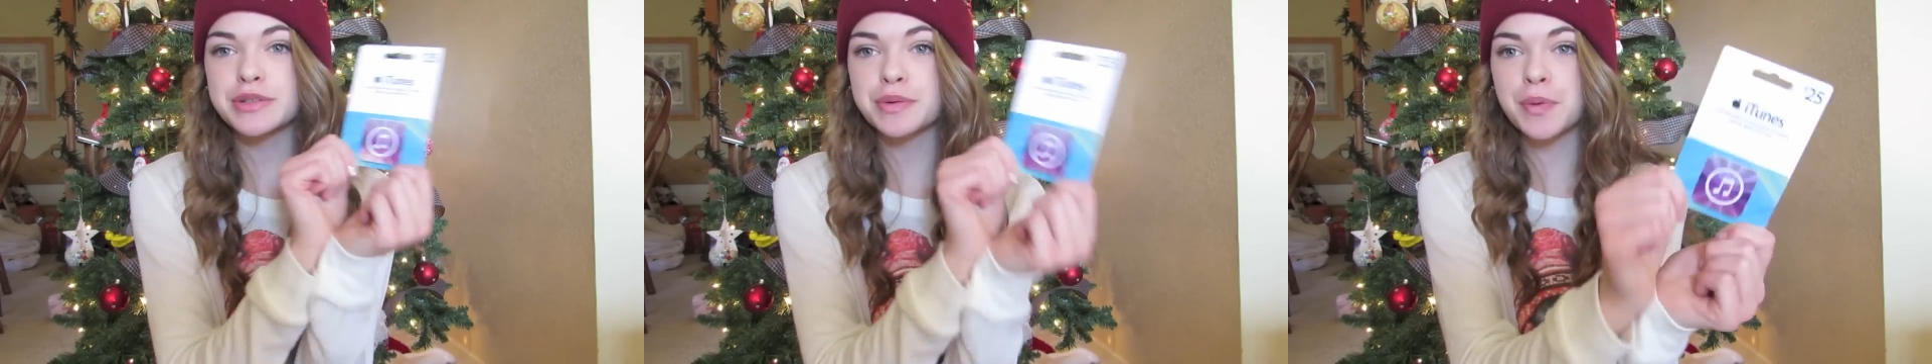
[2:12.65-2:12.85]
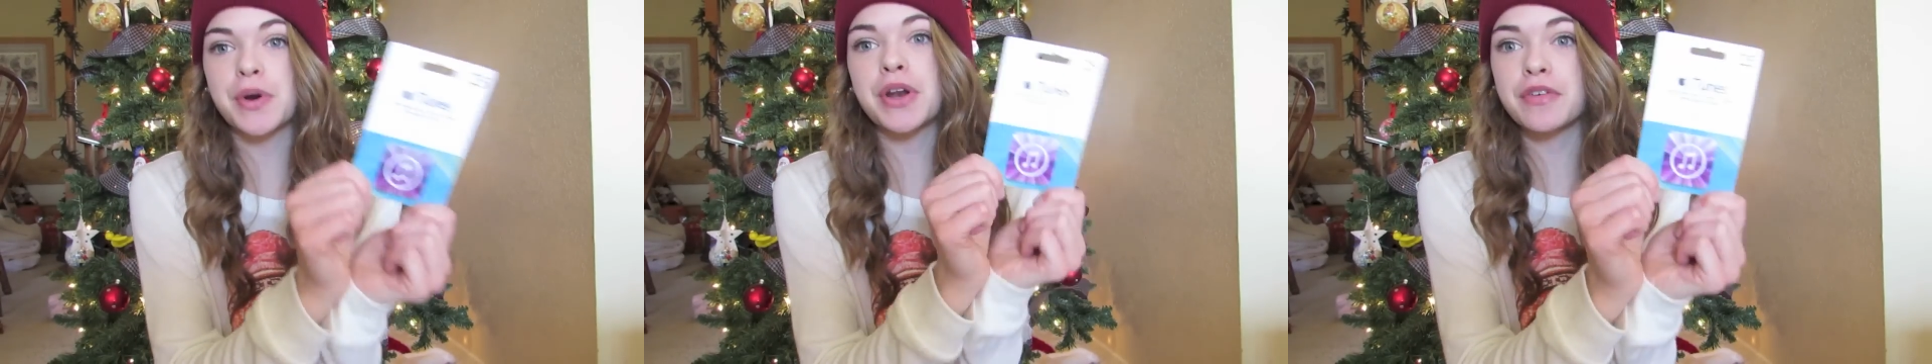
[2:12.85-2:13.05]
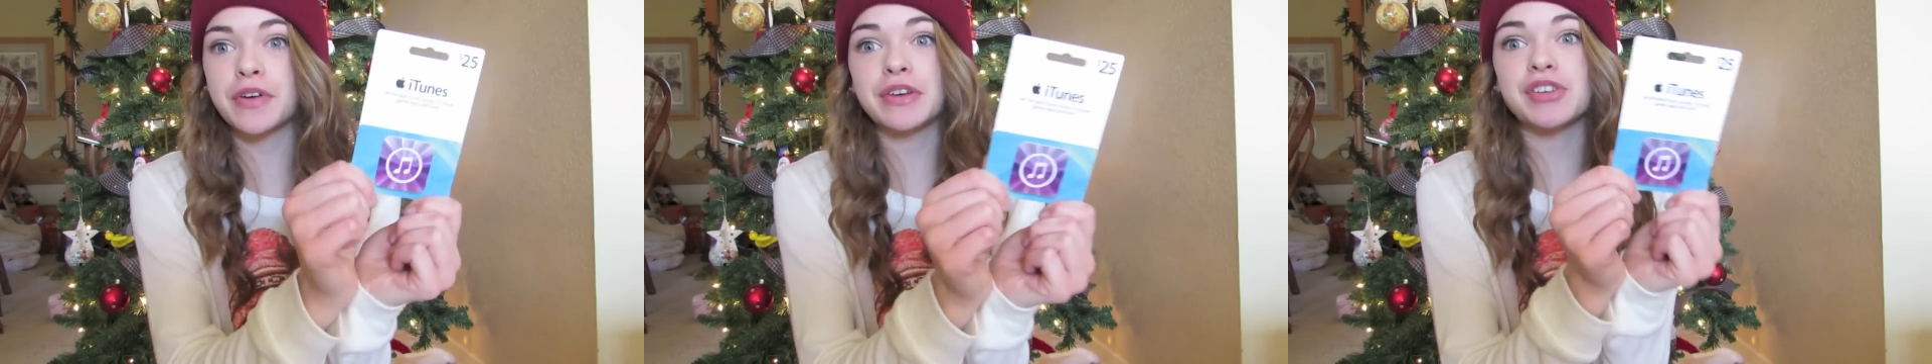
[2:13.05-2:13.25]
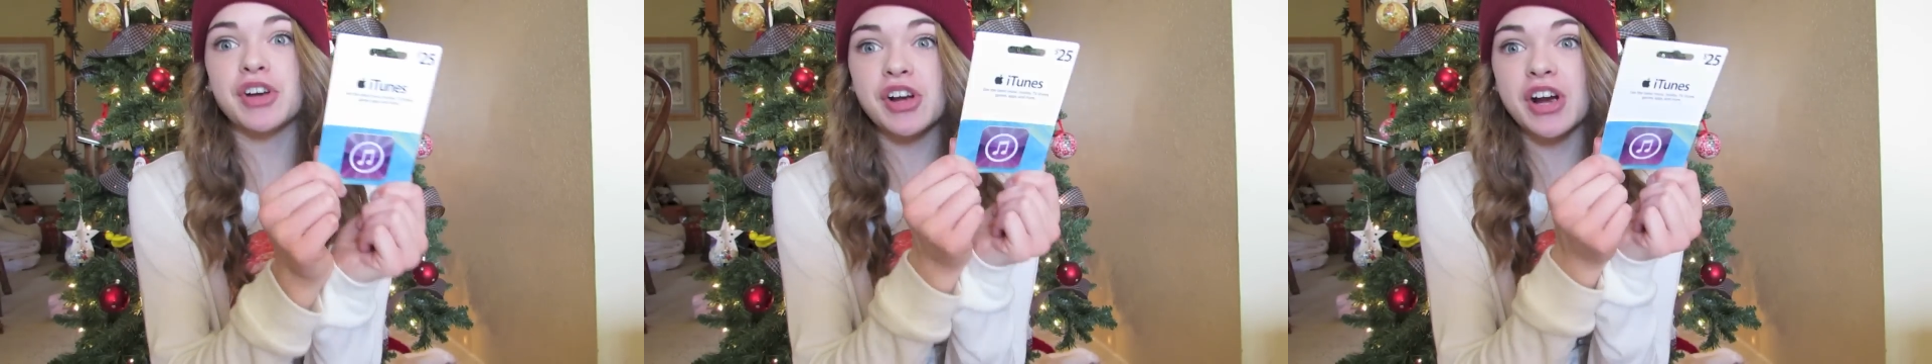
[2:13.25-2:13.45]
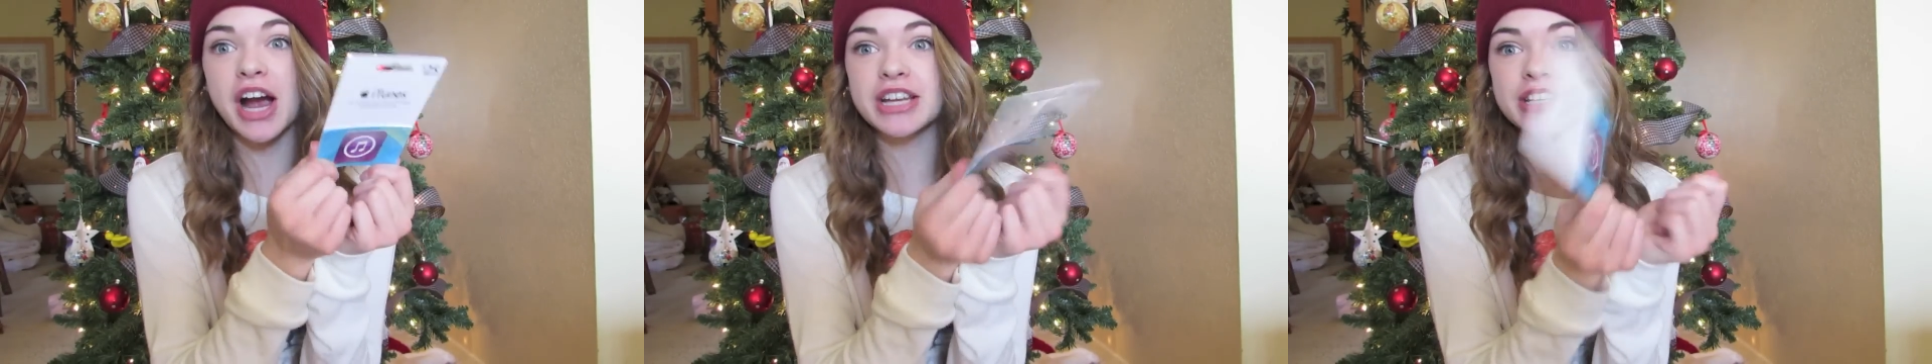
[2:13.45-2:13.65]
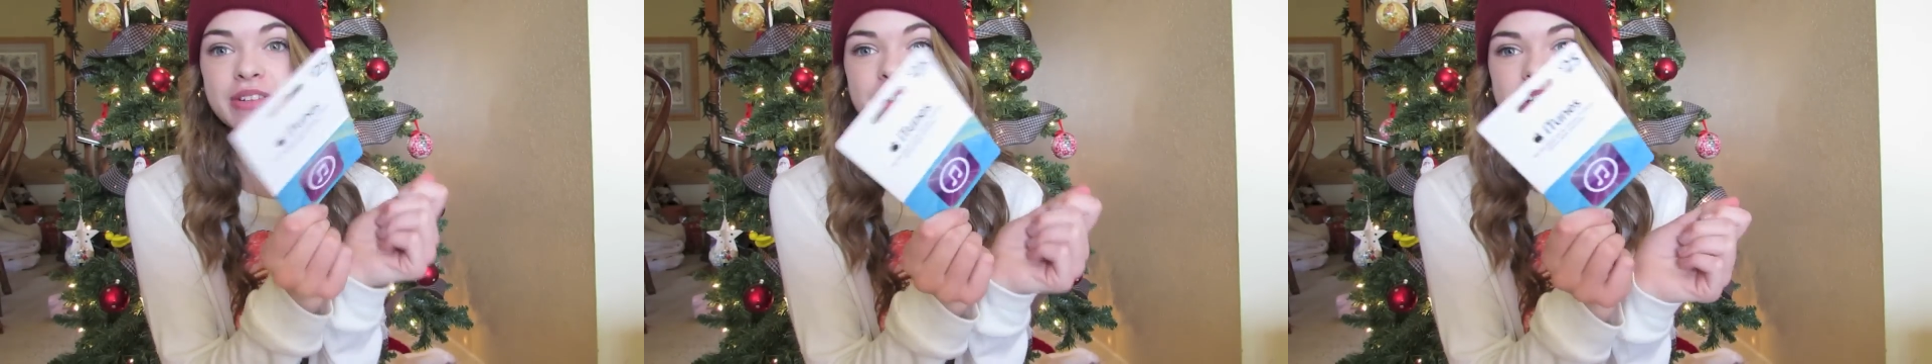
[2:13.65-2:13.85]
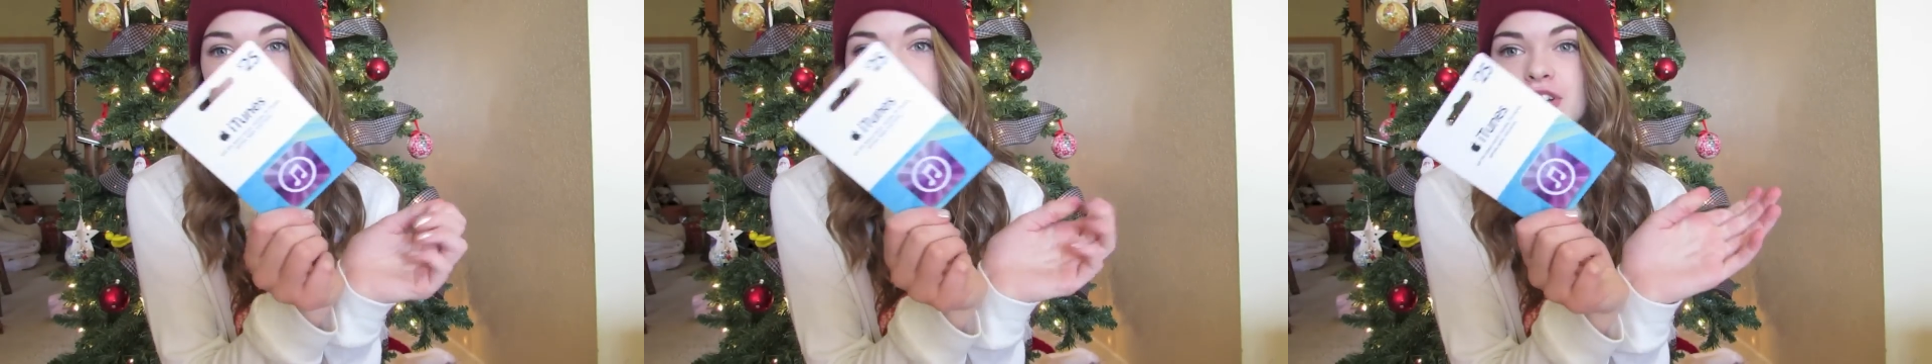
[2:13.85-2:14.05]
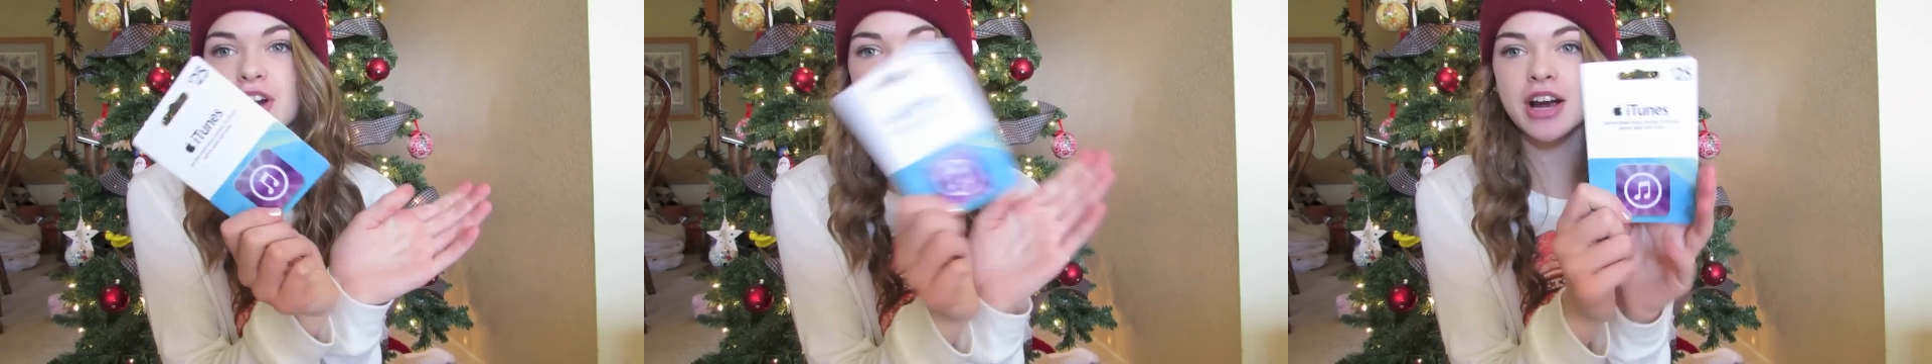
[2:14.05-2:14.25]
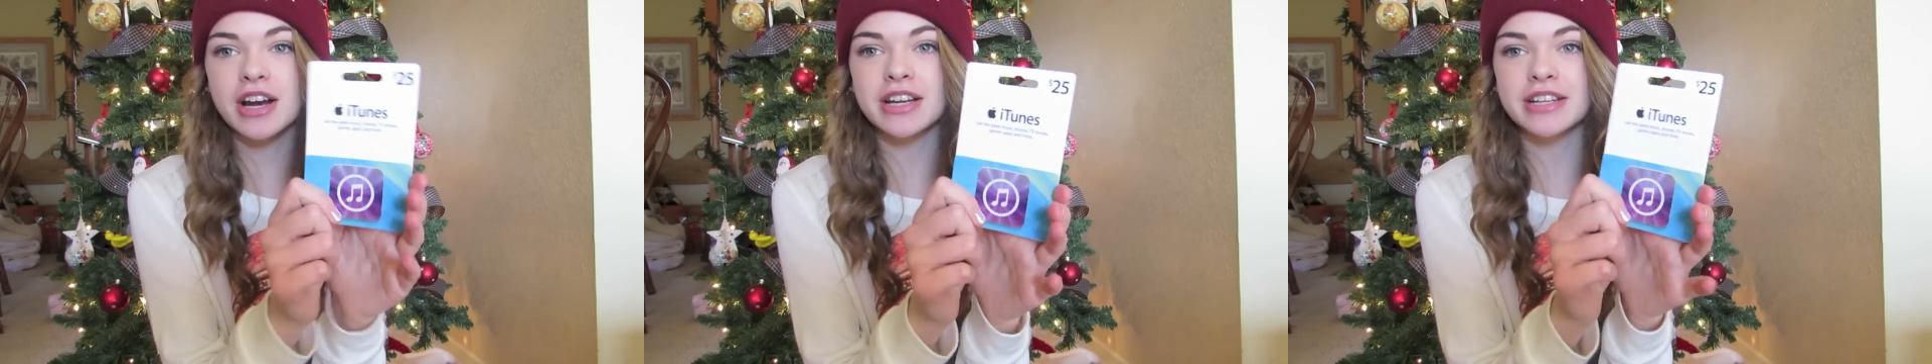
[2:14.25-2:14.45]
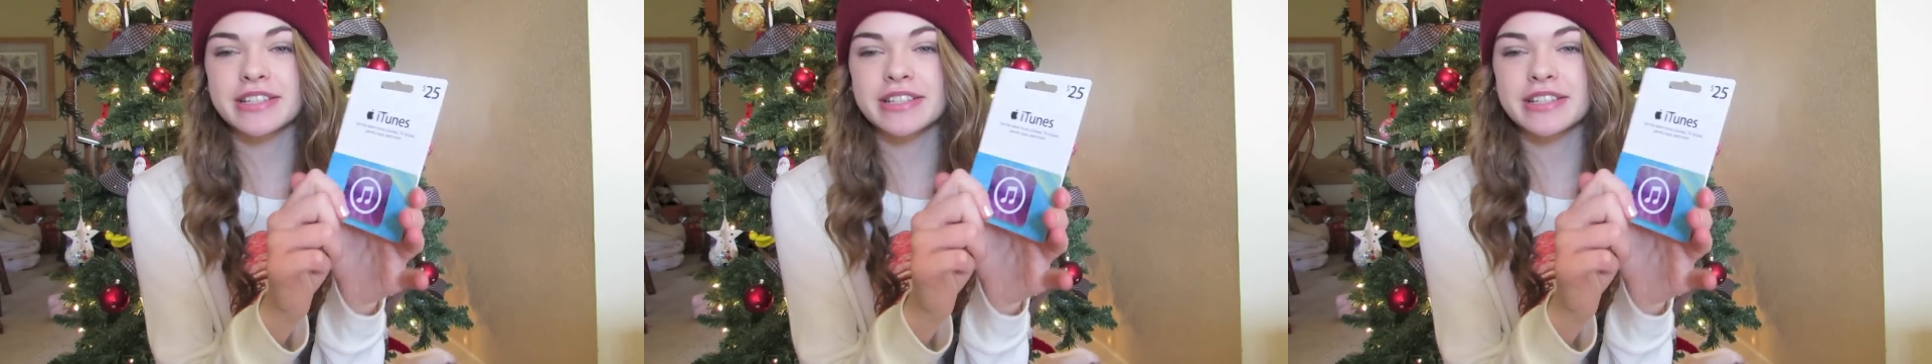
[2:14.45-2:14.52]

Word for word: twenty-five dollar iTunes gift card,